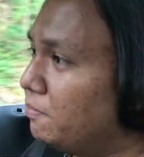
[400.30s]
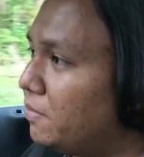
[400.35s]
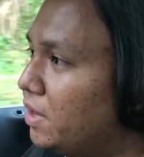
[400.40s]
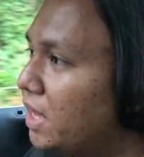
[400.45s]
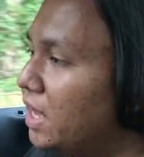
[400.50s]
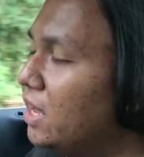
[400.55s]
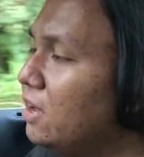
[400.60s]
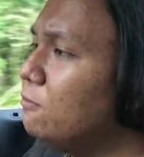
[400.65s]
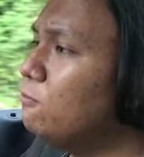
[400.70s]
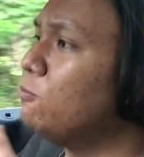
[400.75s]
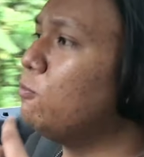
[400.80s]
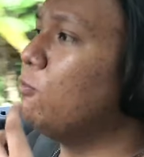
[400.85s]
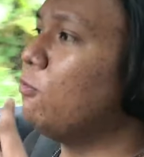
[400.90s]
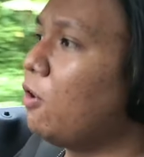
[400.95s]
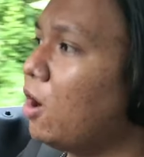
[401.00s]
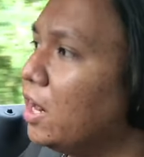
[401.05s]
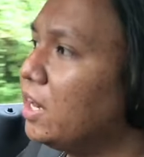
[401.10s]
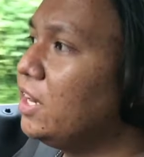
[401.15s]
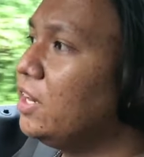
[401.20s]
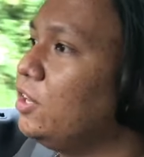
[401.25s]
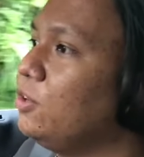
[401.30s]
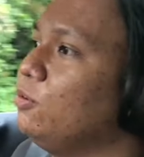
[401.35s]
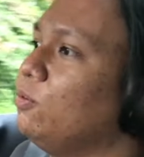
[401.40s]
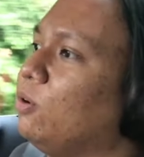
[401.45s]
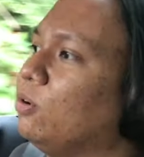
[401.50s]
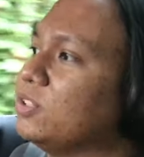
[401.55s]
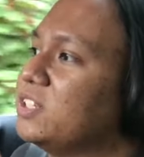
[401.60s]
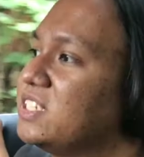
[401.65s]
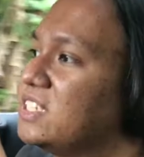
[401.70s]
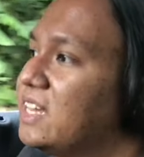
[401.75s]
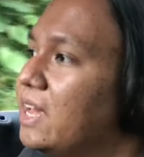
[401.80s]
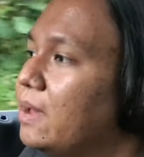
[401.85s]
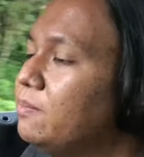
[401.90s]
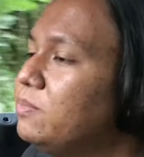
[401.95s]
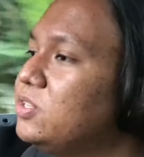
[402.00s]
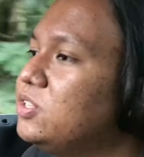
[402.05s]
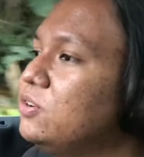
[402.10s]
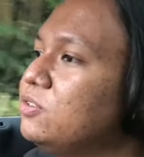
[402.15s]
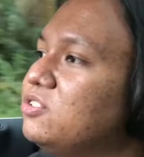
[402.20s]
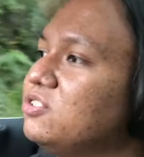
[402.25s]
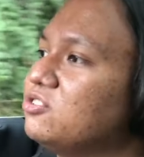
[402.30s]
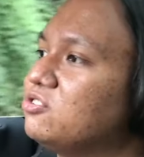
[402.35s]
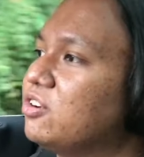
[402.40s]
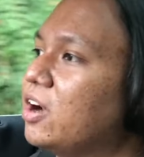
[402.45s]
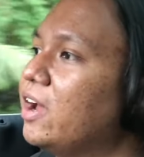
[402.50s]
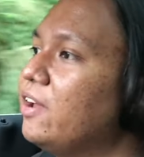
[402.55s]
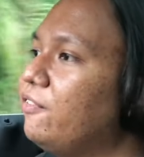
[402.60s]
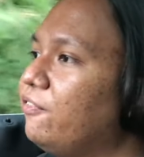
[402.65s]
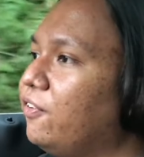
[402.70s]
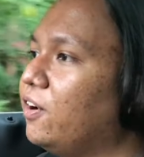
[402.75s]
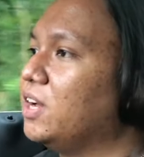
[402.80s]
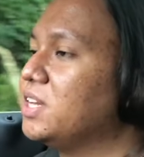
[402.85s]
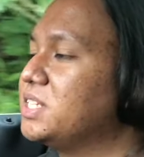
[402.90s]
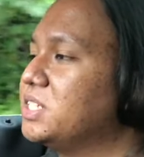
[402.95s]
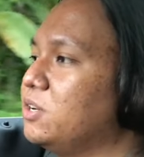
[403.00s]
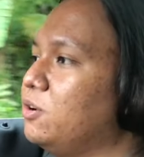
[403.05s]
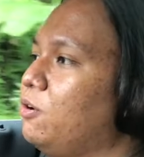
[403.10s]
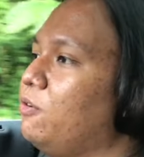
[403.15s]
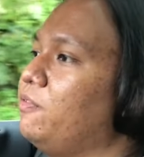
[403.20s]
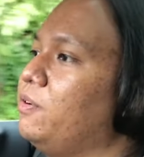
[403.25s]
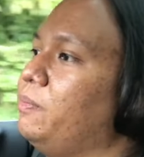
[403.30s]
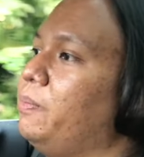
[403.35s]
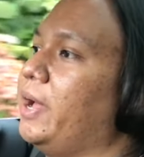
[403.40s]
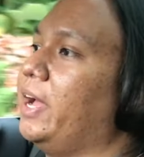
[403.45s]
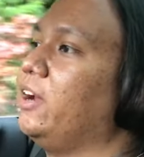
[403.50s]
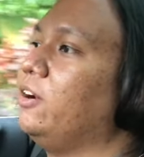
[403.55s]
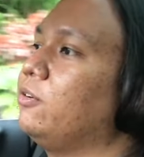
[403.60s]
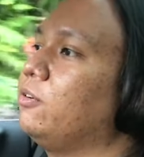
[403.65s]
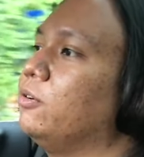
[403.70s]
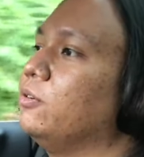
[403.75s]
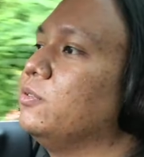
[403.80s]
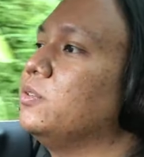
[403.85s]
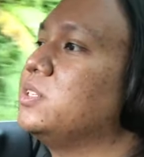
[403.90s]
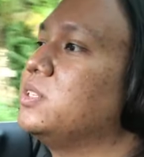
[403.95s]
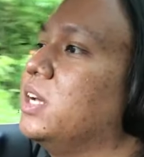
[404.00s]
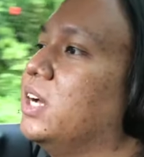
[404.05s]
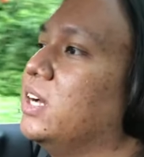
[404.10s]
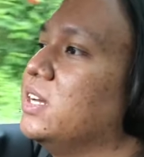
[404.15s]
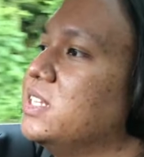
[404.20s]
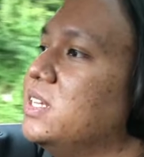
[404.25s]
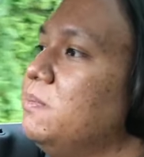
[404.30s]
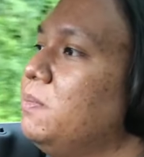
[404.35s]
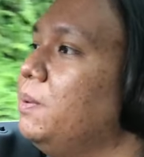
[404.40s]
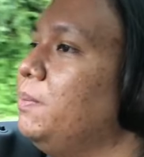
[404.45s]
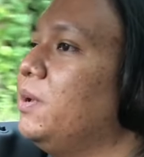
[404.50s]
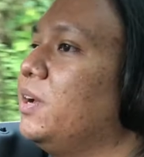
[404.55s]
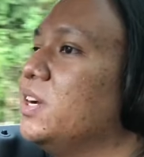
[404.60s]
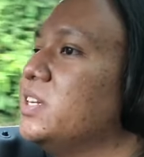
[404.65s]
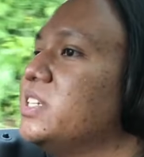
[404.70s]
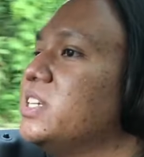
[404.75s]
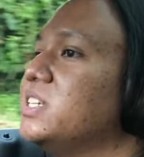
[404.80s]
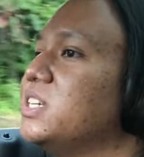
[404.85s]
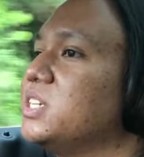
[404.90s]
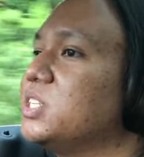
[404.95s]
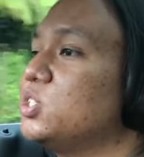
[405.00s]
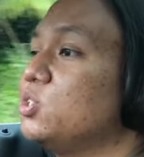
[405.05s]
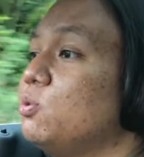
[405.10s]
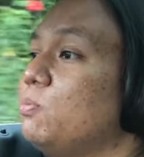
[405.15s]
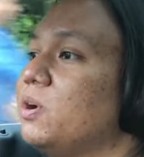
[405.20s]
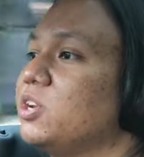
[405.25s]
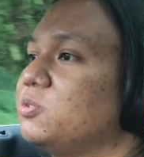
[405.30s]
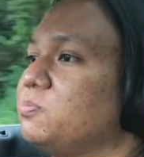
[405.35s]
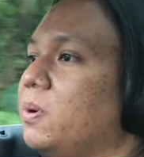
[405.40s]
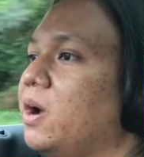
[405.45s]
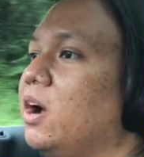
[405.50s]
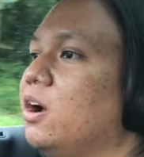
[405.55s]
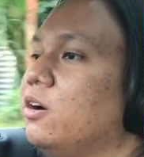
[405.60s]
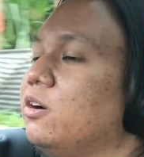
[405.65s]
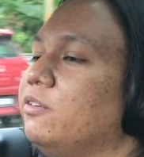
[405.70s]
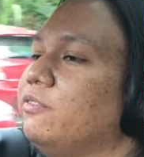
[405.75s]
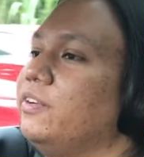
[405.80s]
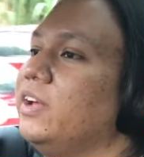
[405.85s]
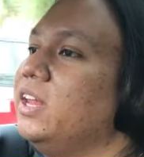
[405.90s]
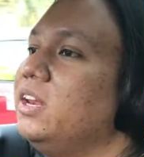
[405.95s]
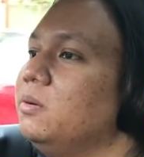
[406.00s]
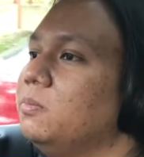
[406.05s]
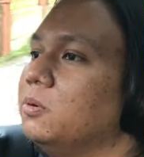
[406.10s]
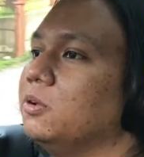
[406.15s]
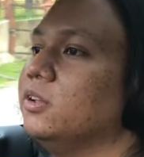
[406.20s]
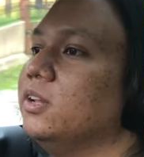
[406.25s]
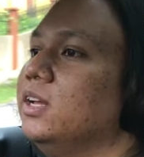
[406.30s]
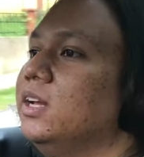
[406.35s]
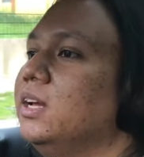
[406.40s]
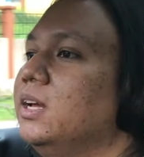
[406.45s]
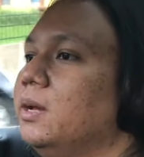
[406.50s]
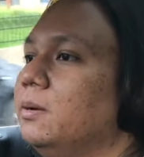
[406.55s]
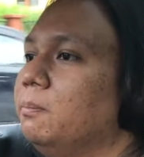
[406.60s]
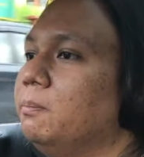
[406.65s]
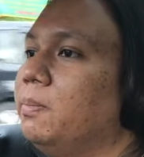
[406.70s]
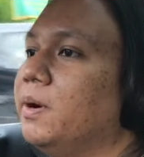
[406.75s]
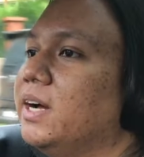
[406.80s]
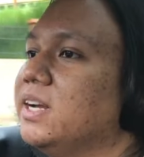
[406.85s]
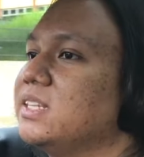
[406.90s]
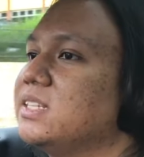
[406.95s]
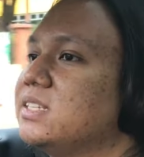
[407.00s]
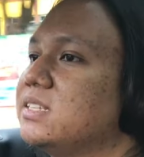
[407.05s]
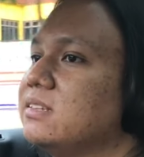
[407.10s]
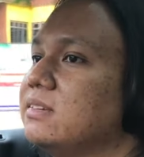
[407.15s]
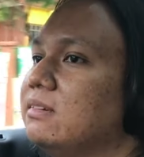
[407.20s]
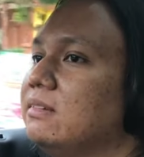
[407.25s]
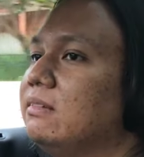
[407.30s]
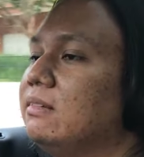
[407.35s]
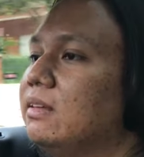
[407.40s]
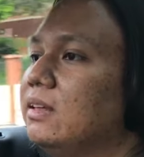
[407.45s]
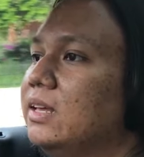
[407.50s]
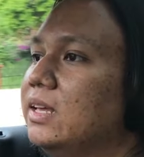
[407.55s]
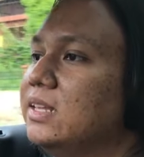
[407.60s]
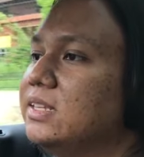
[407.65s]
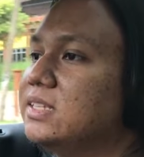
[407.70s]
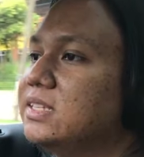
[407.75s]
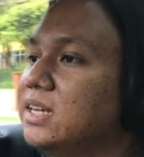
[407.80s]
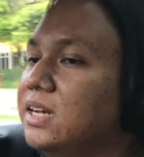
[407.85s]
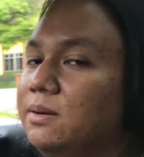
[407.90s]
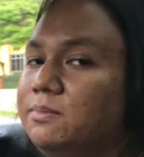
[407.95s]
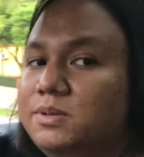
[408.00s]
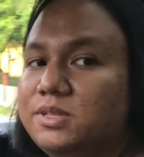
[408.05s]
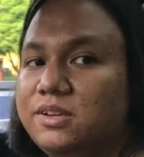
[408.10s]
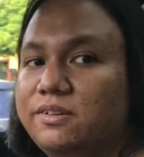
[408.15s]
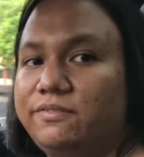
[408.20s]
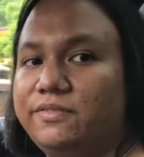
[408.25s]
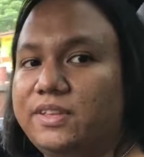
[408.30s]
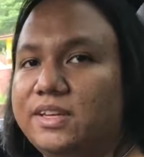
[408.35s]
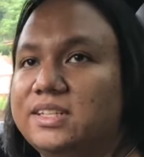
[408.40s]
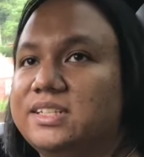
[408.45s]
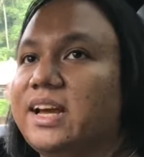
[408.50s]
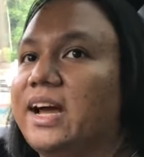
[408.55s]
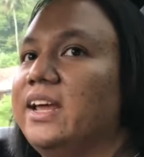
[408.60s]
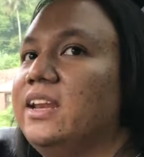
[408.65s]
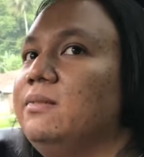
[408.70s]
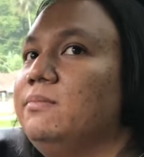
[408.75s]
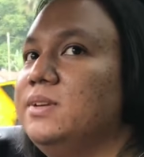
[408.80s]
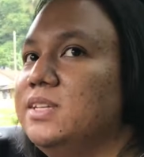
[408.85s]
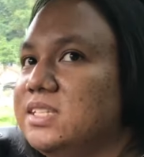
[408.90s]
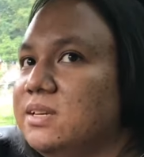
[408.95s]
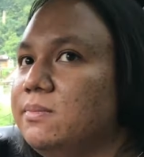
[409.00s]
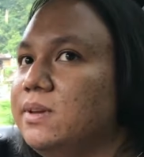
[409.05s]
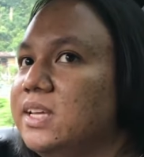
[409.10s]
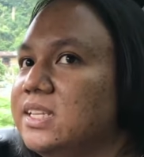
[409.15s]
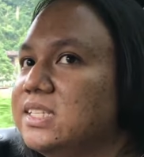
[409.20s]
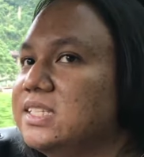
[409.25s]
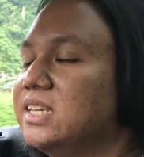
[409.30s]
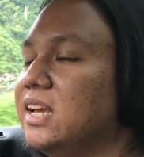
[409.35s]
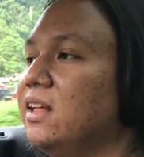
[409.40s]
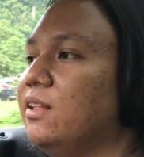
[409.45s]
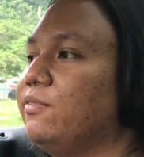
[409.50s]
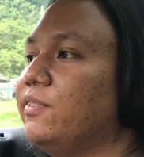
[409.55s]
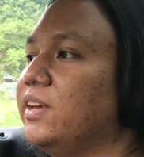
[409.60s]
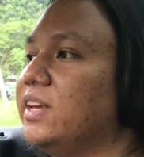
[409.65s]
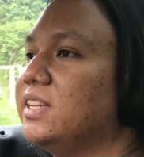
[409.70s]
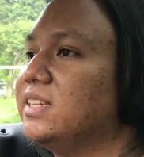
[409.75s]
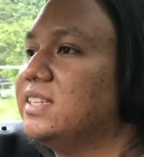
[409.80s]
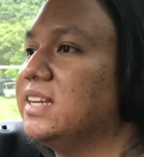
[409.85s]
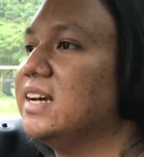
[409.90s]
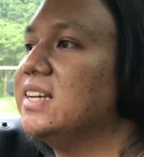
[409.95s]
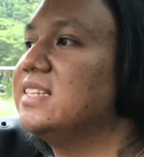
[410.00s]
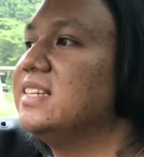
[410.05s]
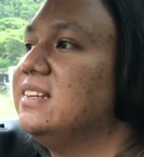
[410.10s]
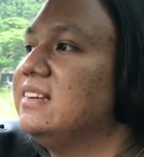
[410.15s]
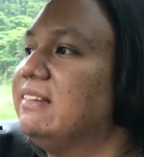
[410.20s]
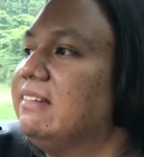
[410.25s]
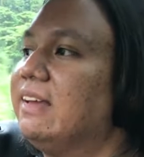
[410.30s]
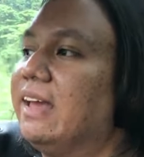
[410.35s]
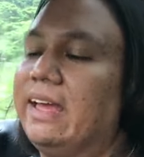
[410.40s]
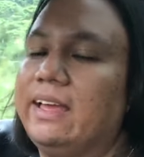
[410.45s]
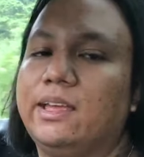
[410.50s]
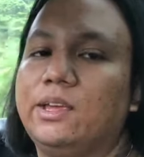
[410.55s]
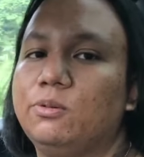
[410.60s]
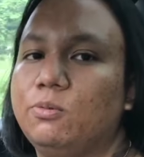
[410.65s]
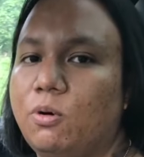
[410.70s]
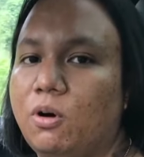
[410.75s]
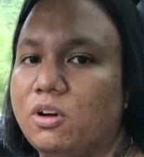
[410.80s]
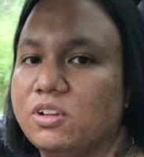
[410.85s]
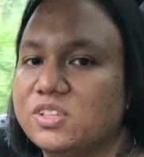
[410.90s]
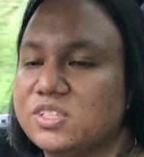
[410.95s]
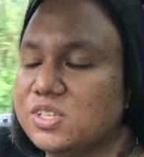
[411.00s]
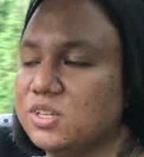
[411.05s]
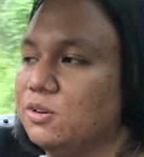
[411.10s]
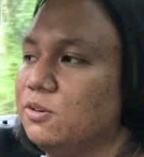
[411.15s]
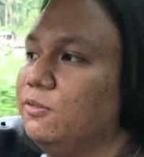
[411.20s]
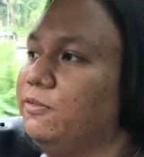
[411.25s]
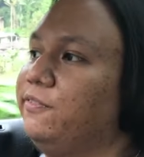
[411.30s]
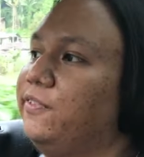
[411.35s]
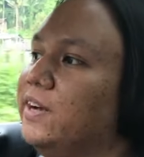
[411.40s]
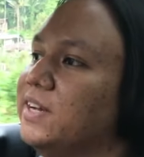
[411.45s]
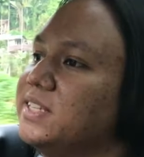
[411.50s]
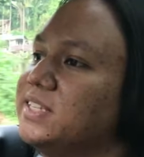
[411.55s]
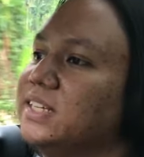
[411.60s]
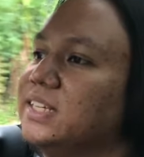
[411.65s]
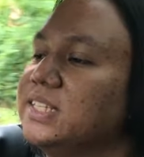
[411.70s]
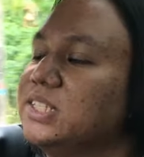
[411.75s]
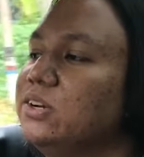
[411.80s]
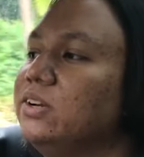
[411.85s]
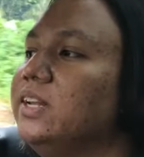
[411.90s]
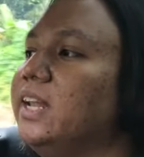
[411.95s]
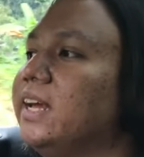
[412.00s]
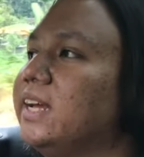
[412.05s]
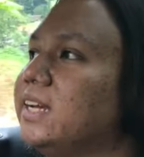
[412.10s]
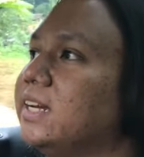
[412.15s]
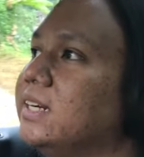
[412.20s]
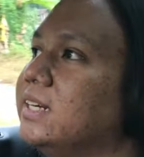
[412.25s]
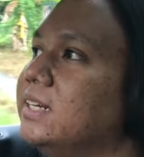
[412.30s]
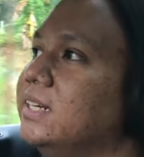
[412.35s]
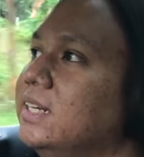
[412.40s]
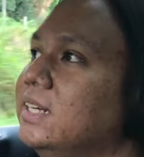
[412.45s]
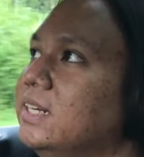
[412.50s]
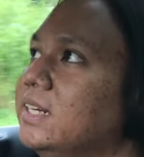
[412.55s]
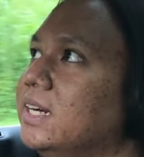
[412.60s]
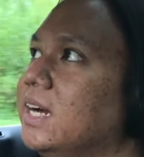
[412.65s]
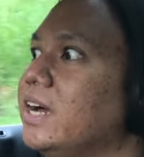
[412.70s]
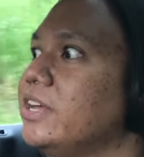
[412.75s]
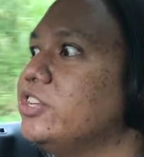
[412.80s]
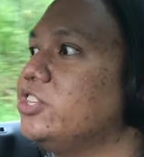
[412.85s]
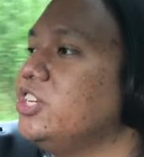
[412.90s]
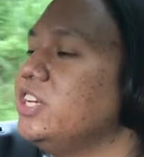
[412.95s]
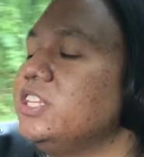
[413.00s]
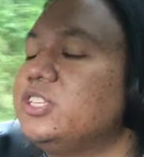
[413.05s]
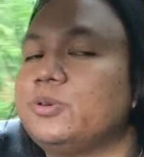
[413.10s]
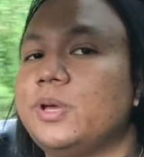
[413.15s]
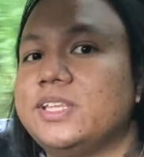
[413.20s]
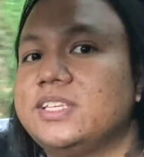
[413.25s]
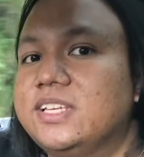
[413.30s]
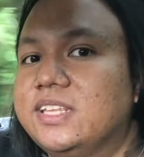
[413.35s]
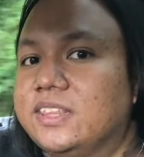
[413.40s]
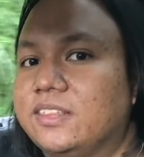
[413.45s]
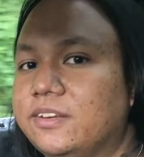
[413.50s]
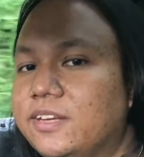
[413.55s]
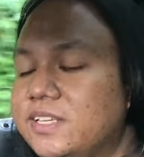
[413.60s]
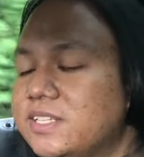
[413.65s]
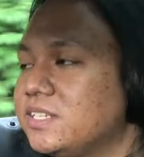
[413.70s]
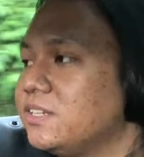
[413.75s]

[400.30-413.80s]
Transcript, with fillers: may want you or tempt you to drive faster over back roads uh, simply because there's just so much power available, but in terms of the dynamism itself, it doesn't egg you on to go faster. It's not like a, a G20 3